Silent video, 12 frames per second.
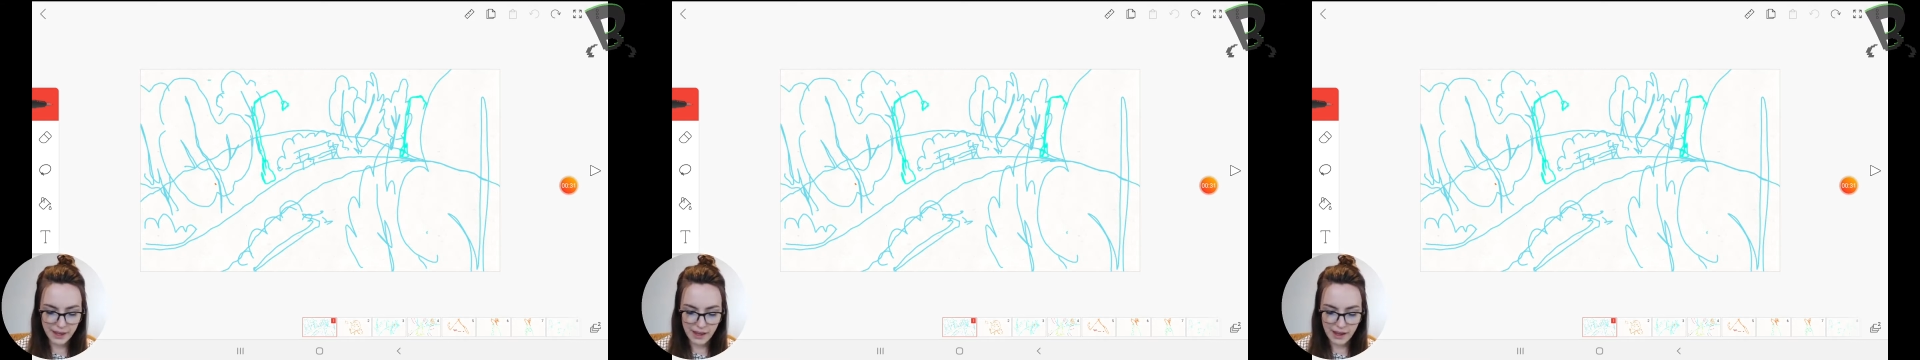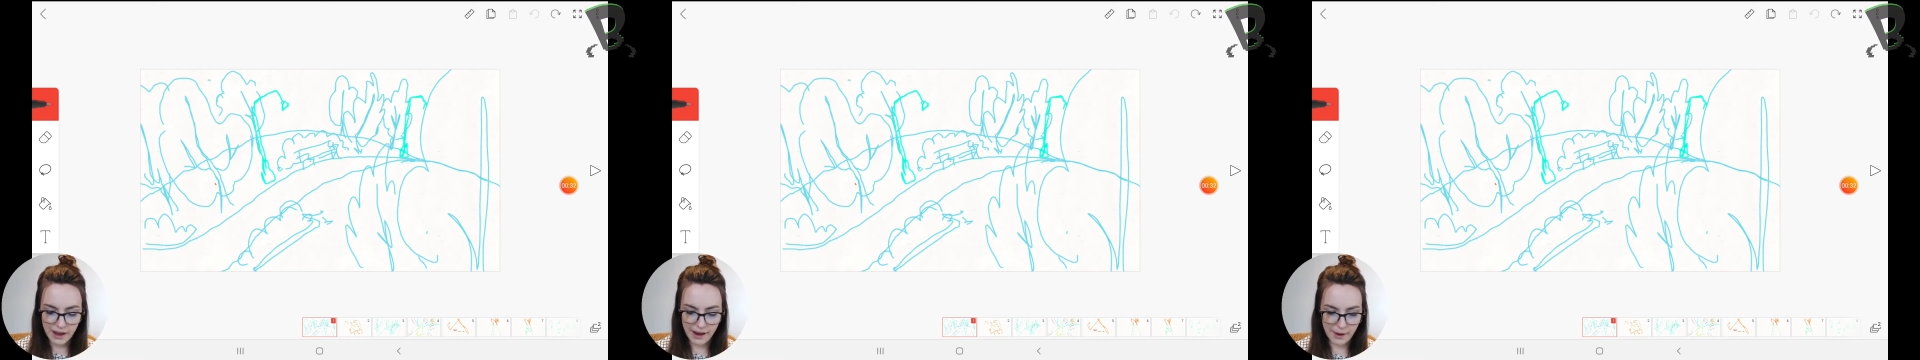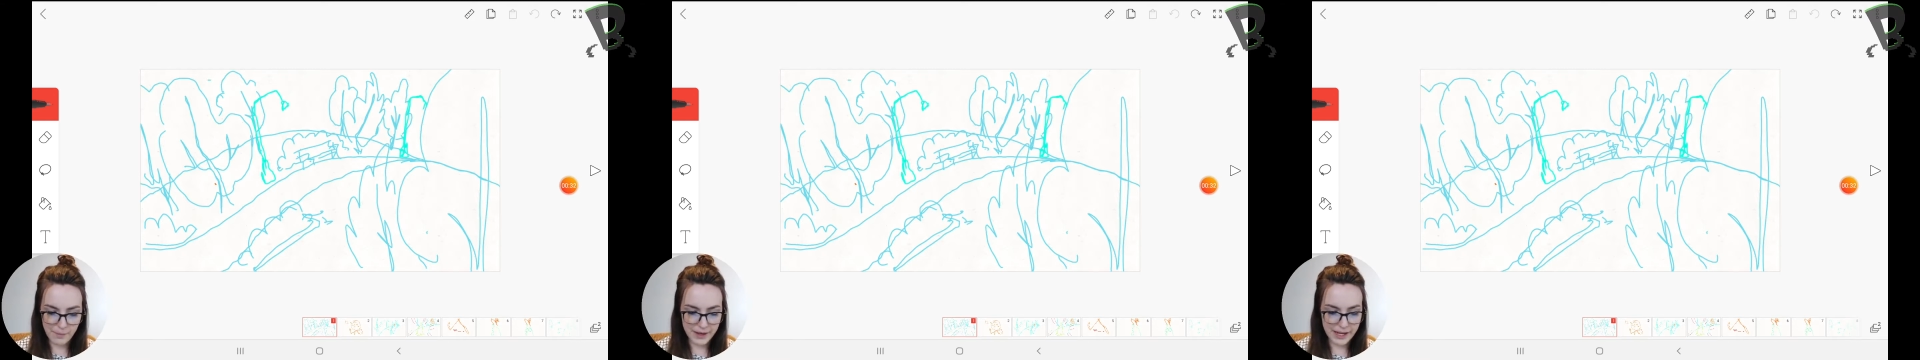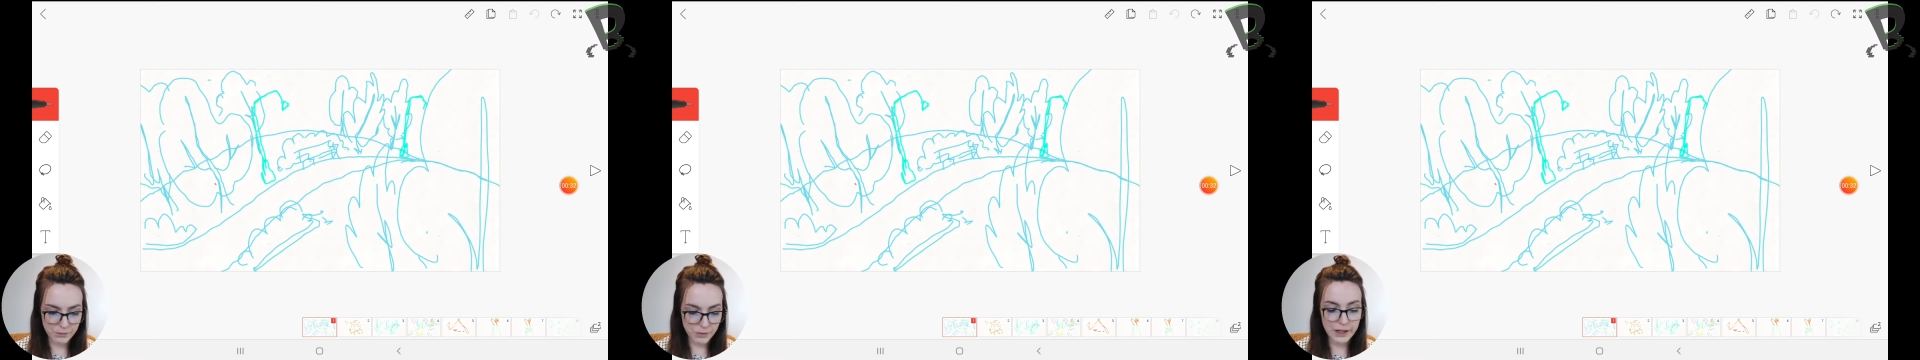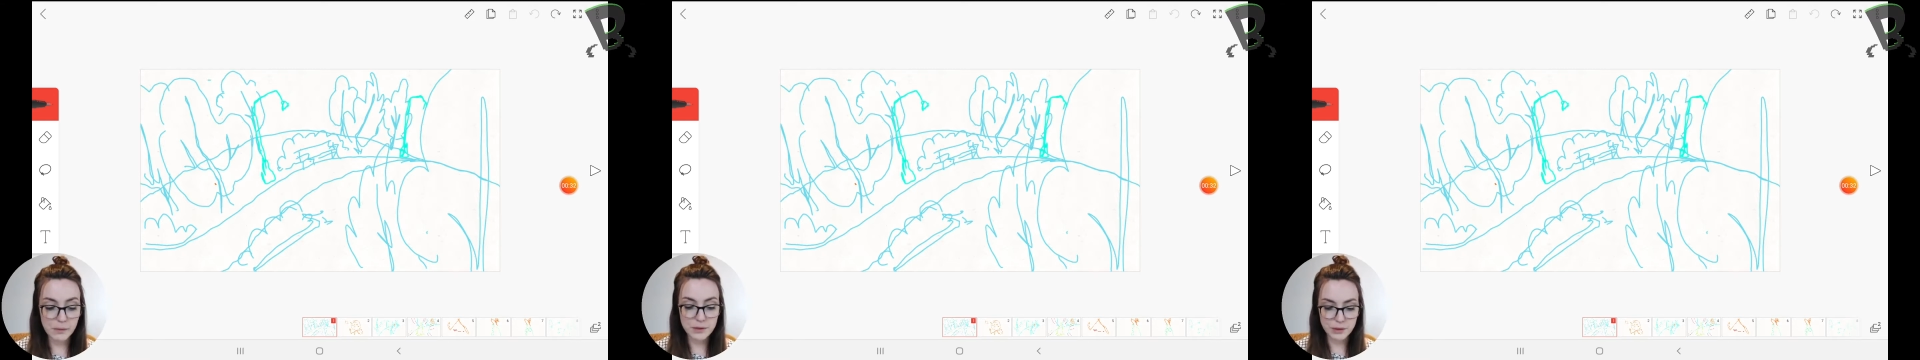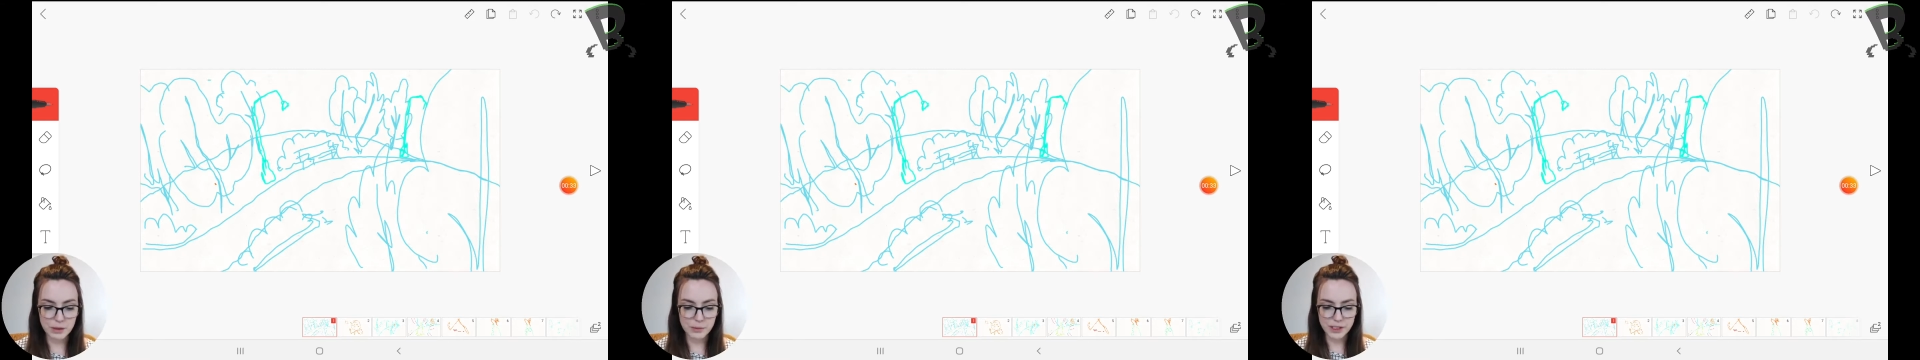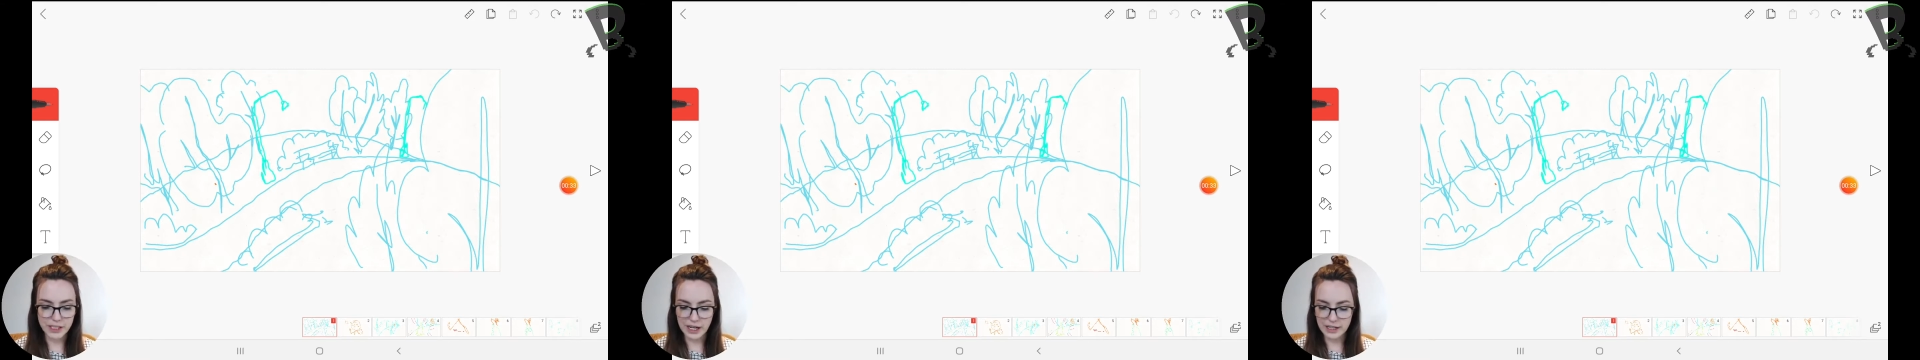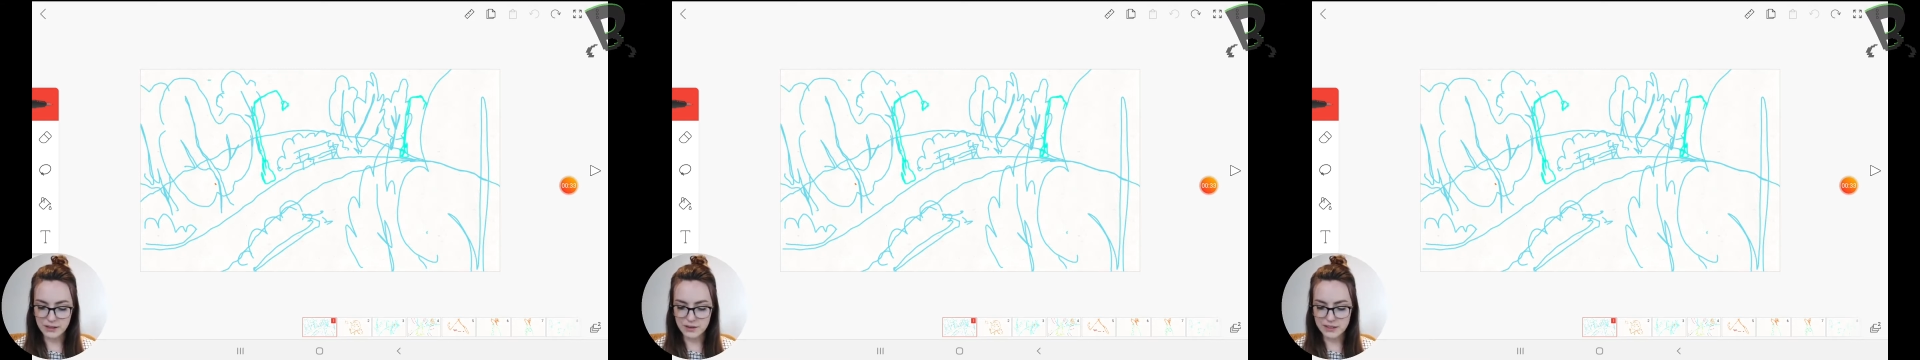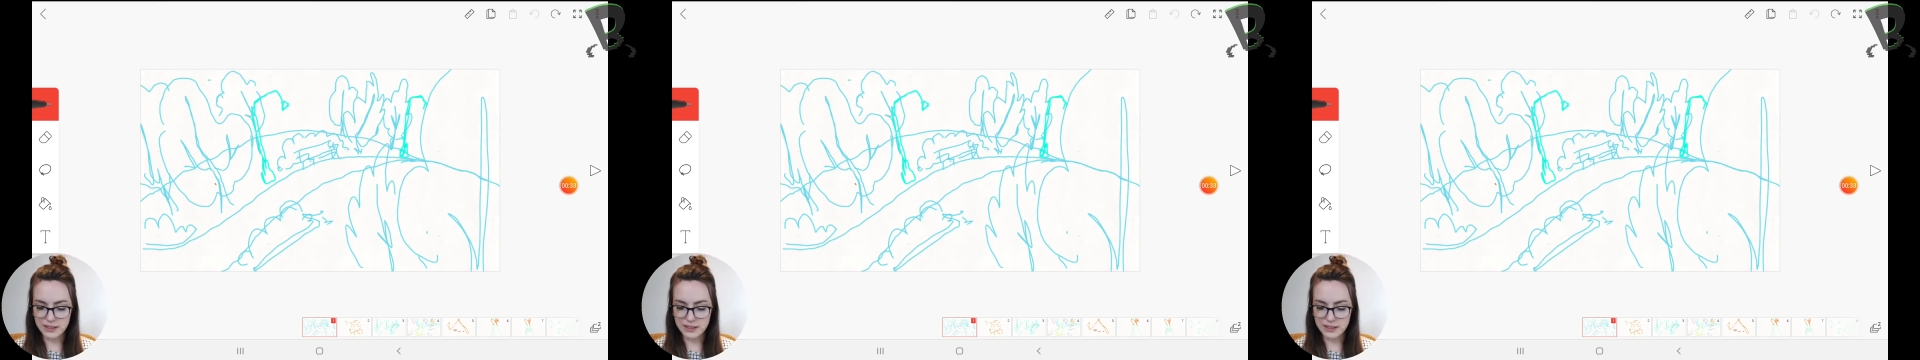And when I'm storyboarding, I use